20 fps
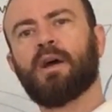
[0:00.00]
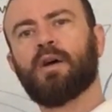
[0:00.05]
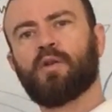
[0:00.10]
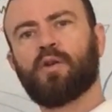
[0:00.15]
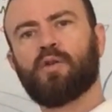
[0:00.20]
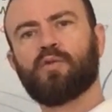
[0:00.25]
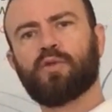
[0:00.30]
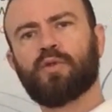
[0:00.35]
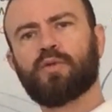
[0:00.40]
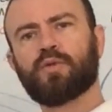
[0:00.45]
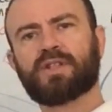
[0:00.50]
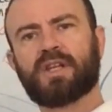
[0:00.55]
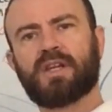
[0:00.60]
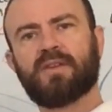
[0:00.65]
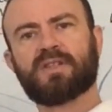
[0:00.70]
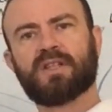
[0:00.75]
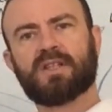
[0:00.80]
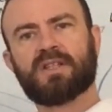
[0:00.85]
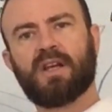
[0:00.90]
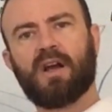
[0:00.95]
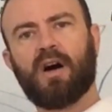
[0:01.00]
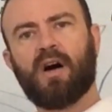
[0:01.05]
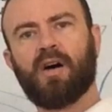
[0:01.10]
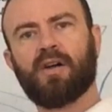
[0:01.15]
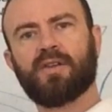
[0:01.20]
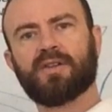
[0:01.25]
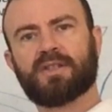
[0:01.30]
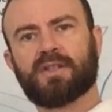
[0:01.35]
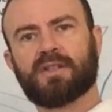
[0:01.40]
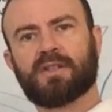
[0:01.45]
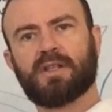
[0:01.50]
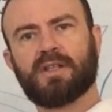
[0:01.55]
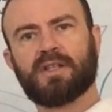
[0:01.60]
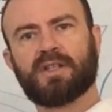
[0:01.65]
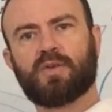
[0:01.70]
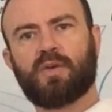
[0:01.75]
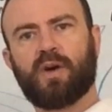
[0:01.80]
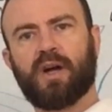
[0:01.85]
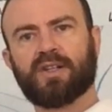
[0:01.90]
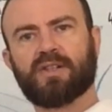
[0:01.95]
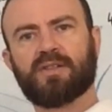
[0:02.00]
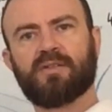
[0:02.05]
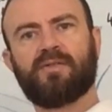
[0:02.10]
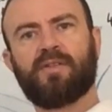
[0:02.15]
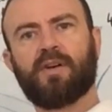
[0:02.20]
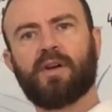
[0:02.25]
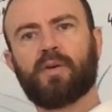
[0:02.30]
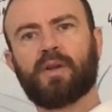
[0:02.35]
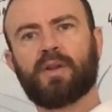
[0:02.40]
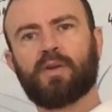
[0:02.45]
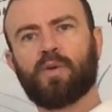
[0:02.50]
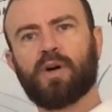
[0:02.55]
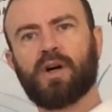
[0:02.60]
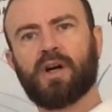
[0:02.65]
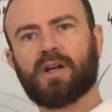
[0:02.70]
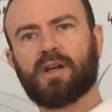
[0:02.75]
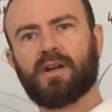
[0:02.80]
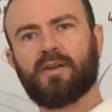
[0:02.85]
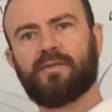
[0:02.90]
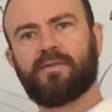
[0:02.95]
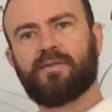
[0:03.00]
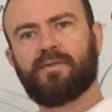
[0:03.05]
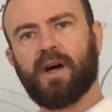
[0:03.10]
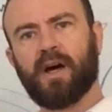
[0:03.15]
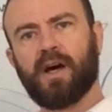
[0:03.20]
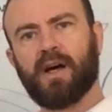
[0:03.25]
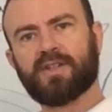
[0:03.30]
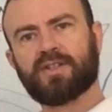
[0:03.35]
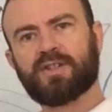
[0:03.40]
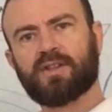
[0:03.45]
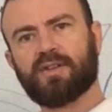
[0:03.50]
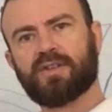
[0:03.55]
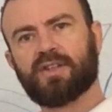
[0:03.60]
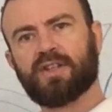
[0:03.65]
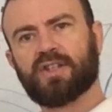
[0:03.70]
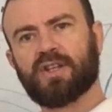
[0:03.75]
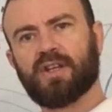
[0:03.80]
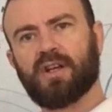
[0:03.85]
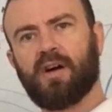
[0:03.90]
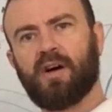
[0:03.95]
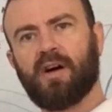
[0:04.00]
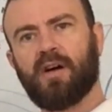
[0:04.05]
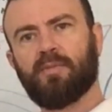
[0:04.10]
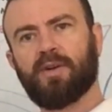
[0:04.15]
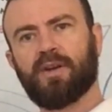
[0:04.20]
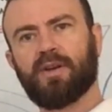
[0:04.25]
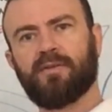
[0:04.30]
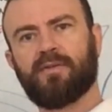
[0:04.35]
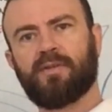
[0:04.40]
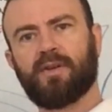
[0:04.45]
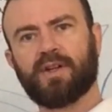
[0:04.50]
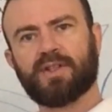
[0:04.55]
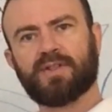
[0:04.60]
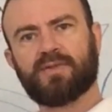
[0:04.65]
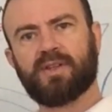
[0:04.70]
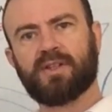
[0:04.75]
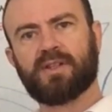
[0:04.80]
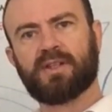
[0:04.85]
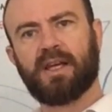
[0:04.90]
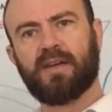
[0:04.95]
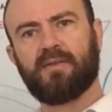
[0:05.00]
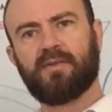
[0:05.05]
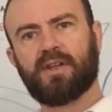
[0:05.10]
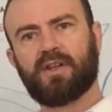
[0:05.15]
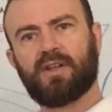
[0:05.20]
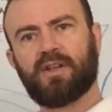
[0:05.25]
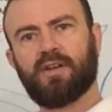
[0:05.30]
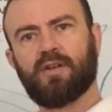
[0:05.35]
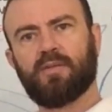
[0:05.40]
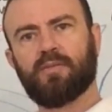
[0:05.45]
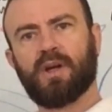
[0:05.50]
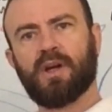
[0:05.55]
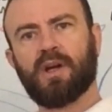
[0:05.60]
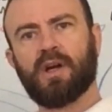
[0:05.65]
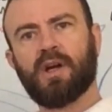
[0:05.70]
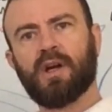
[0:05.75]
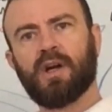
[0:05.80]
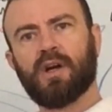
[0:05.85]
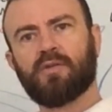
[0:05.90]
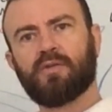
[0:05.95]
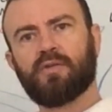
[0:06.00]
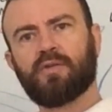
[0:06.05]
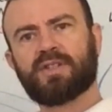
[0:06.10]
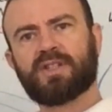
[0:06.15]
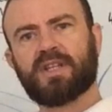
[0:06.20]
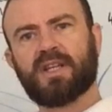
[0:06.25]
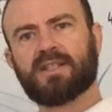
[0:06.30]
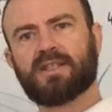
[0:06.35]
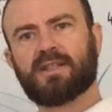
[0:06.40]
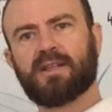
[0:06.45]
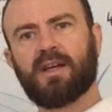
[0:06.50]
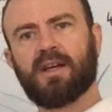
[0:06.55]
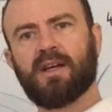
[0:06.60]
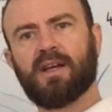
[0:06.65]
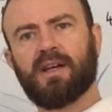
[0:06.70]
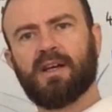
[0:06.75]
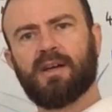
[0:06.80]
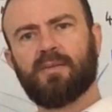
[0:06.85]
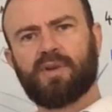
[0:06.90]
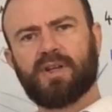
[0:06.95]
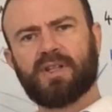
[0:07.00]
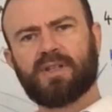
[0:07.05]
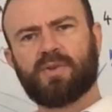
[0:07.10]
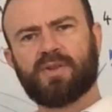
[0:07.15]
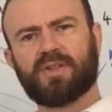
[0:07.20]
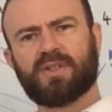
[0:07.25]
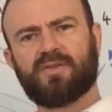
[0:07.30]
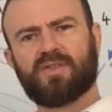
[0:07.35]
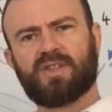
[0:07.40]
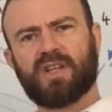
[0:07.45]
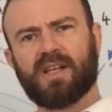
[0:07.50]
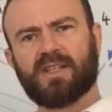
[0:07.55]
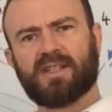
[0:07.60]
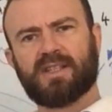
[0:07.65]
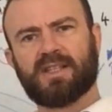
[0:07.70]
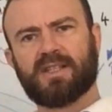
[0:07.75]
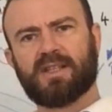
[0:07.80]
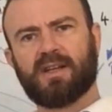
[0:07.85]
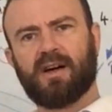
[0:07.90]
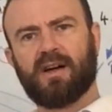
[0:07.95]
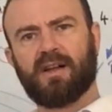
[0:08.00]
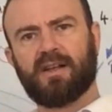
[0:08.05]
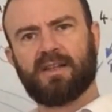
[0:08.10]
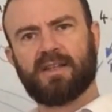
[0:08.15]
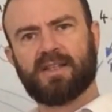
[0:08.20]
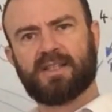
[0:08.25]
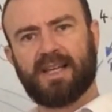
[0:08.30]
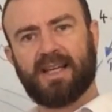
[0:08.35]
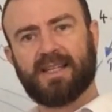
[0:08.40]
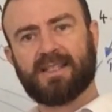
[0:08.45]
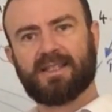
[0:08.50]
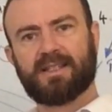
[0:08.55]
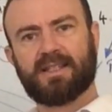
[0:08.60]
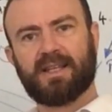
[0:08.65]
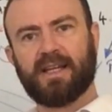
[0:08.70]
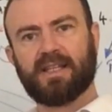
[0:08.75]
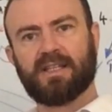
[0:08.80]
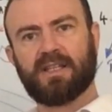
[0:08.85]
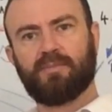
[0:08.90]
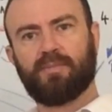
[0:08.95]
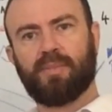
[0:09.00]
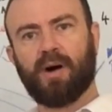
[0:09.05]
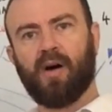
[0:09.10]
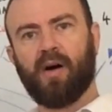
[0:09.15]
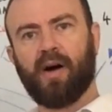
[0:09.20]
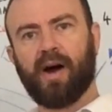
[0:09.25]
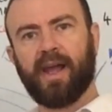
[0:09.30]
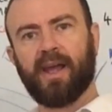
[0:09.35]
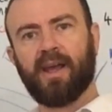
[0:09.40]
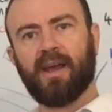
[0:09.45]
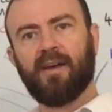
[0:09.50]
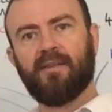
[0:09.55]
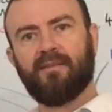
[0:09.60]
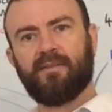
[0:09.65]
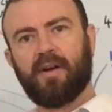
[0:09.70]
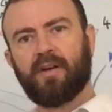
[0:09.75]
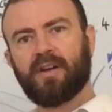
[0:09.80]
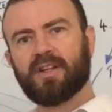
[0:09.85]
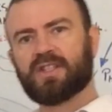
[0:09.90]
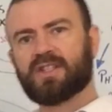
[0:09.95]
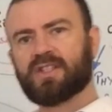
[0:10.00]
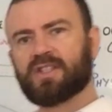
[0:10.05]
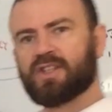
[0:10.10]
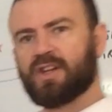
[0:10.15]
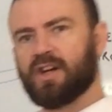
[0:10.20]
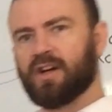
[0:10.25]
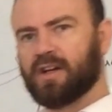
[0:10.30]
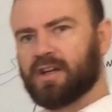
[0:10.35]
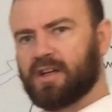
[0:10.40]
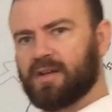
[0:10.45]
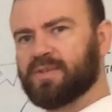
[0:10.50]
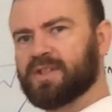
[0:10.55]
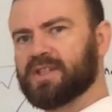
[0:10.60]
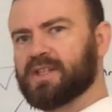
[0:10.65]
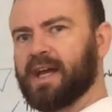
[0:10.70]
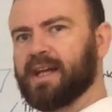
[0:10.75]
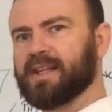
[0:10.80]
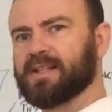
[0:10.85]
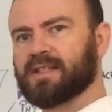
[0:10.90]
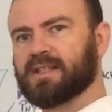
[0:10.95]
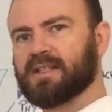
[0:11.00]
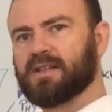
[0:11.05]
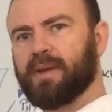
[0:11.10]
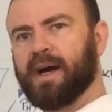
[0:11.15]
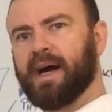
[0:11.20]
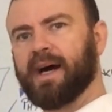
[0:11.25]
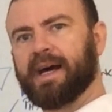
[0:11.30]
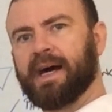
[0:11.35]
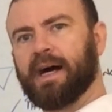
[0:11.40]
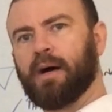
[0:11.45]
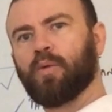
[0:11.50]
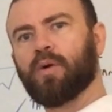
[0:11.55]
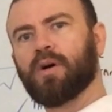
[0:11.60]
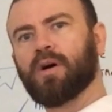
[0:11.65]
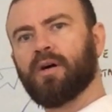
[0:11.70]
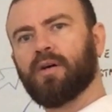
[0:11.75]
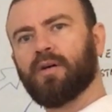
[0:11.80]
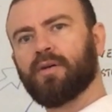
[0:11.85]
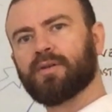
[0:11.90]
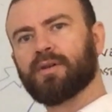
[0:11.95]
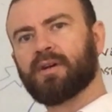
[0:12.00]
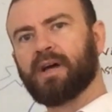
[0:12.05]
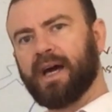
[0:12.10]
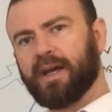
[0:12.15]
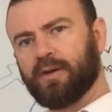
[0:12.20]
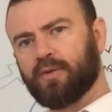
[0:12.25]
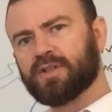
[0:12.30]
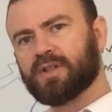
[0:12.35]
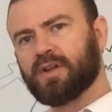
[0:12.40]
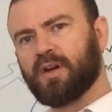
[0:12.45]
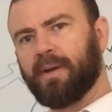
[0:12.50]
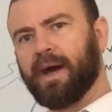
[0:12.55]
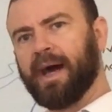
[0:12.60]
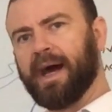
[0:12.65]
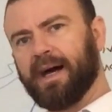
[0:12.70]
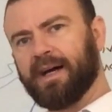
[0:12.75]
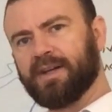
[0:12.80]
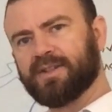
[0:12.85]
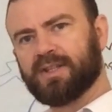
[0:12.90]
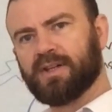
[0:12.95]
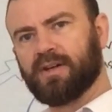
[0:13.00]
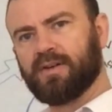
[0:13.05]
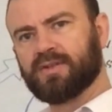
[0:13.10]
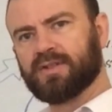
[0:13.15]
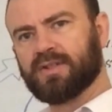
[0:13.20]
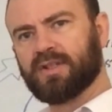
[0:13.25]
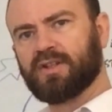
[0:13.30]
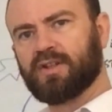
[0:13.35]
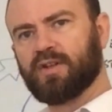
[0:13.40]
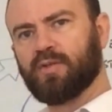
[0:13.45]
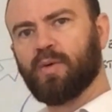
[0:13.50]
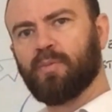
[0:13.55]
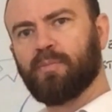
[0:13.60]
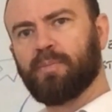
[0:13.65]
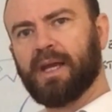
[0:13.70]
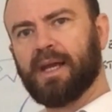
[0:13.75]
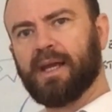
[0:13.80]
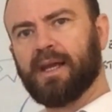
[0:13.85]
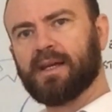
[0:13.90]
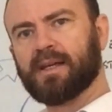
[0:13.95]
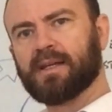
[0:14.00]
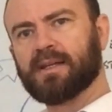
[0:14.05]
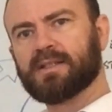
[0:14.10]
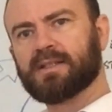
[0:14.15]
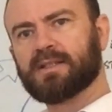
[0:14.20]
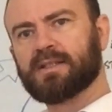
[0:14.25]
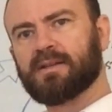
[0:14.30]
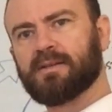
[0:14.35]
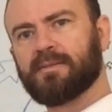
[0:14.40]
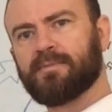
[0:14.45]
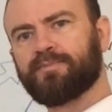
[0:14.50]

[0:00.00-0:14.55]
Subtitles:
Well, Rawls gives us an answer to this question, following the work of Scottish Enlightenment philosopher David Hume. Rawls says that principles of justice are necessitated by various circumstances about our world, and also about ourselves as human beings.